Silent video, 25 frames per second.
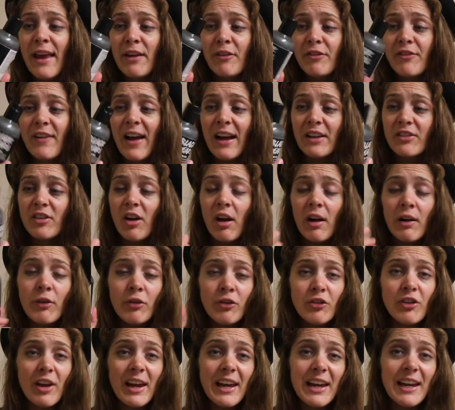In fact, I've
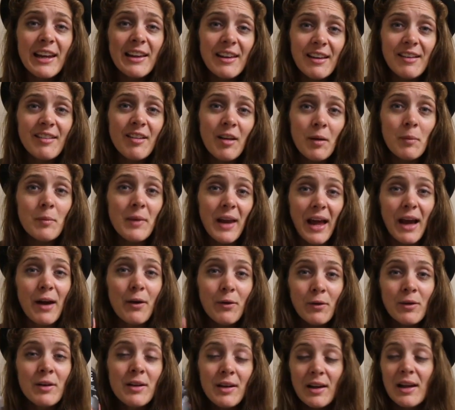shaken this up
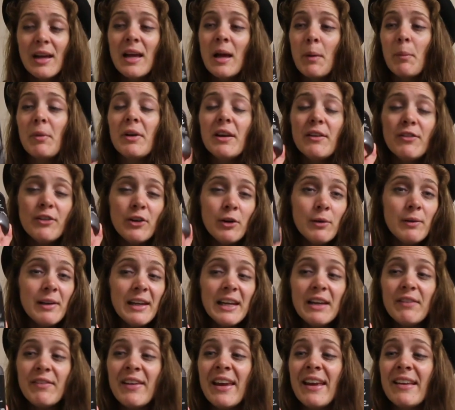now, but if you
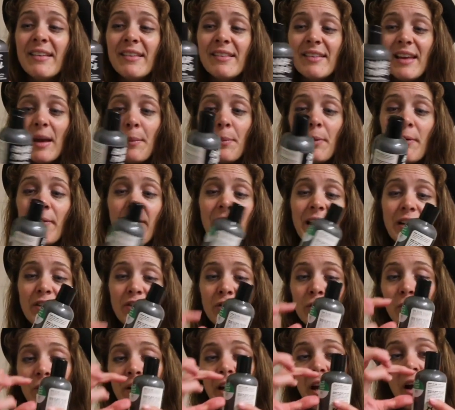leave it, it
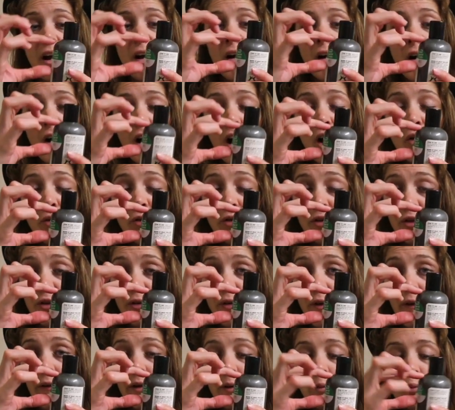separates and you get half which is
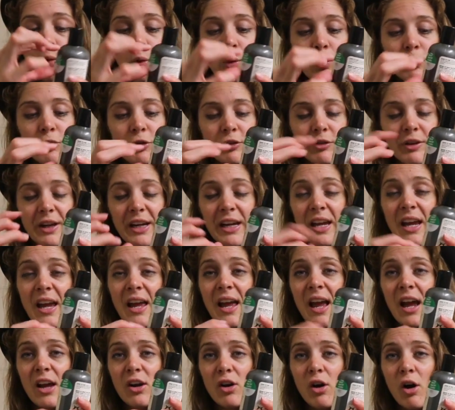very watery
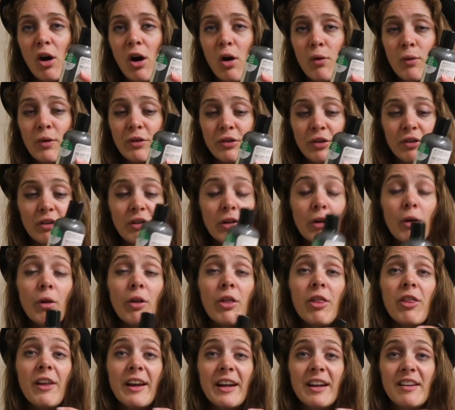and half which is a
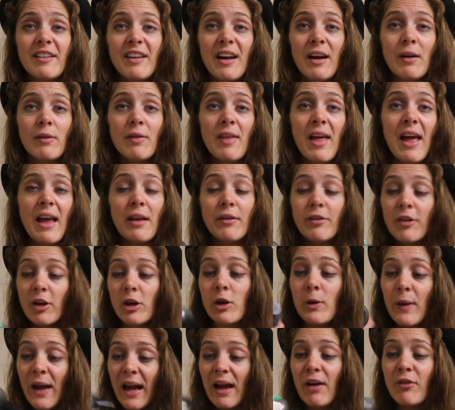lot thicker down there. So
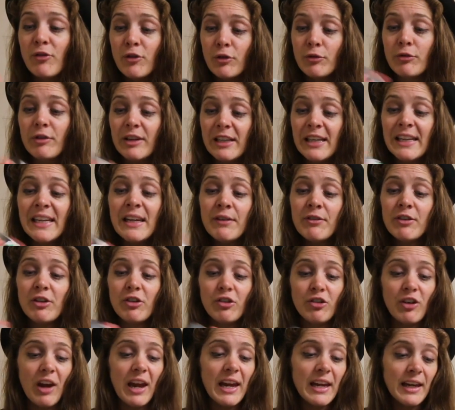you have to really give it a
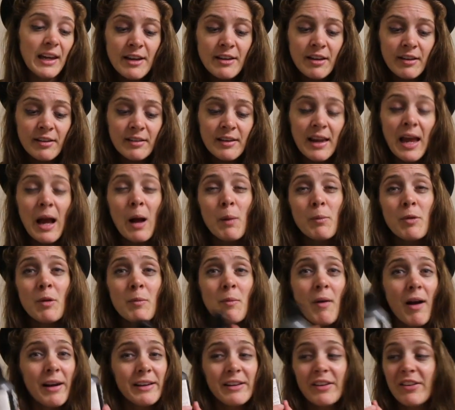shake. It doesn't help
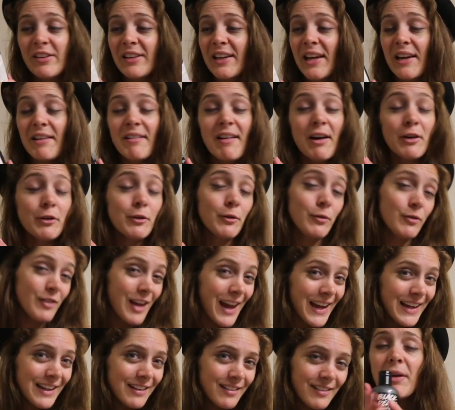that mine's a year out of
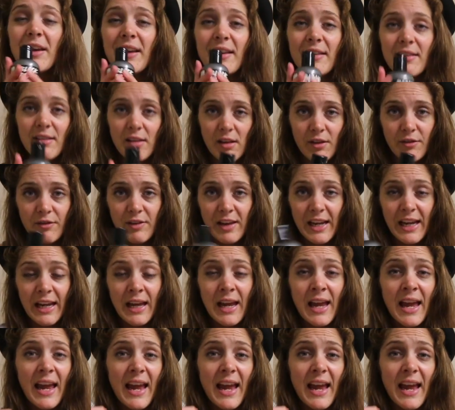date, but it's lovely.